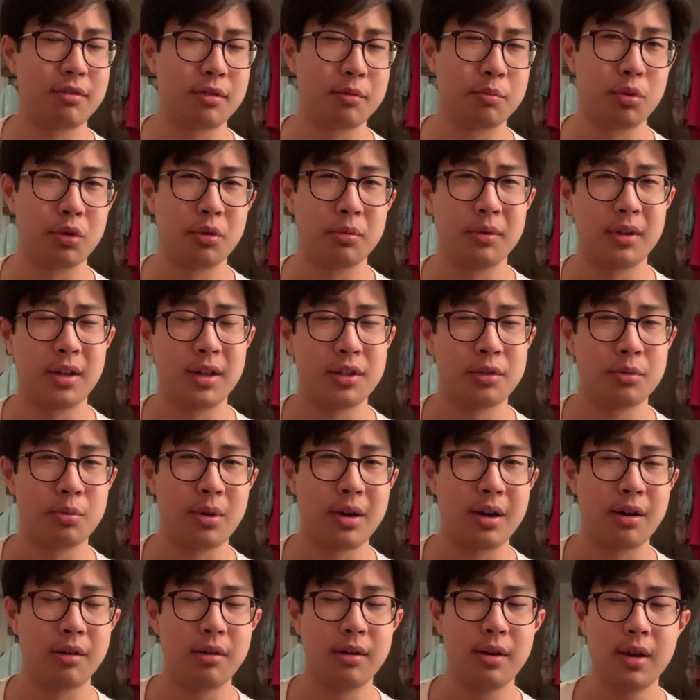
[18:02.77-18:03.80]
improvement as
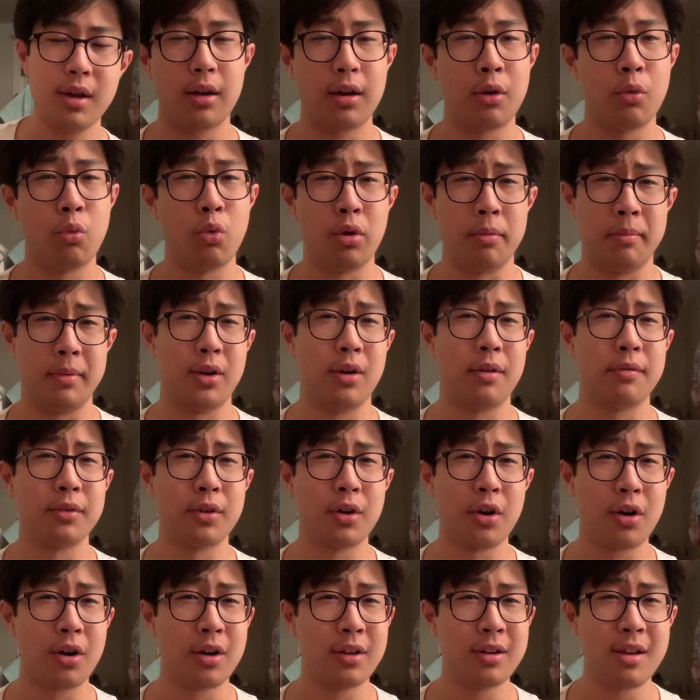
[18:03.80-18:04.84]
well, a woman of
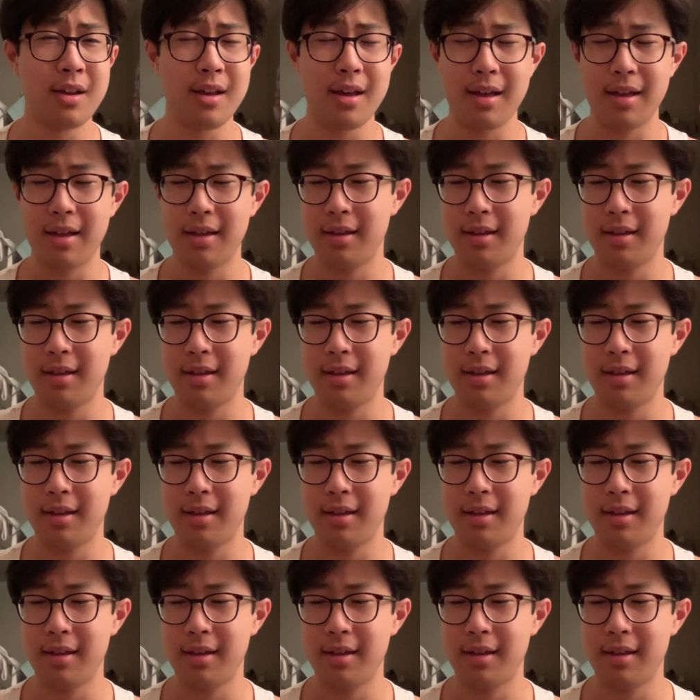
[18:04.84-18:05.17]
God,